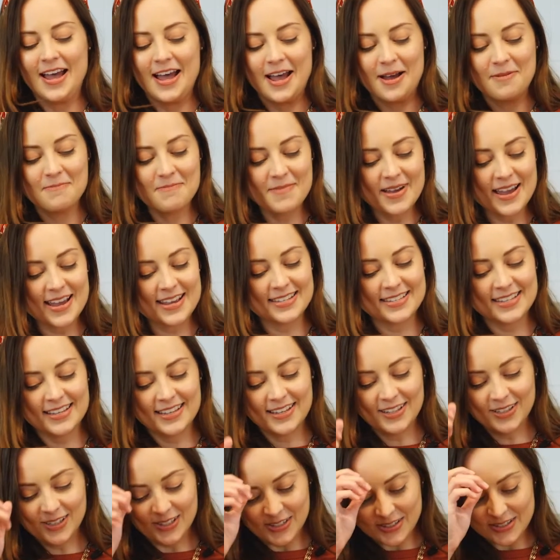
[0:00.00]
amazing
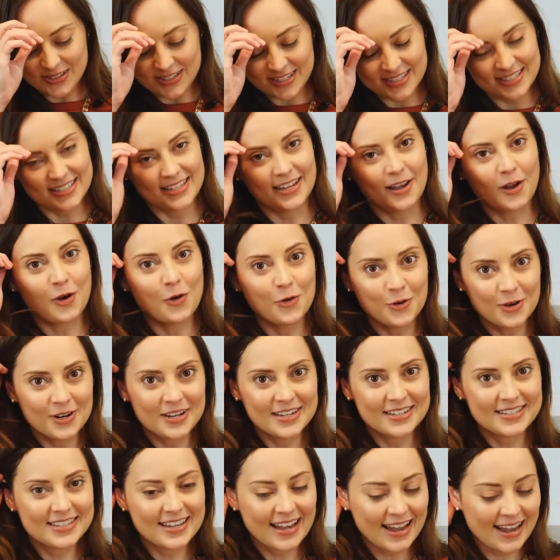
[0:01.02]
it looks and good
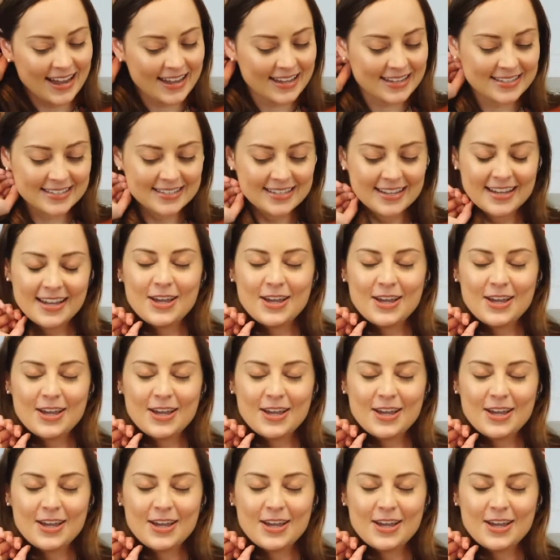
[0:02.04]
it tastes.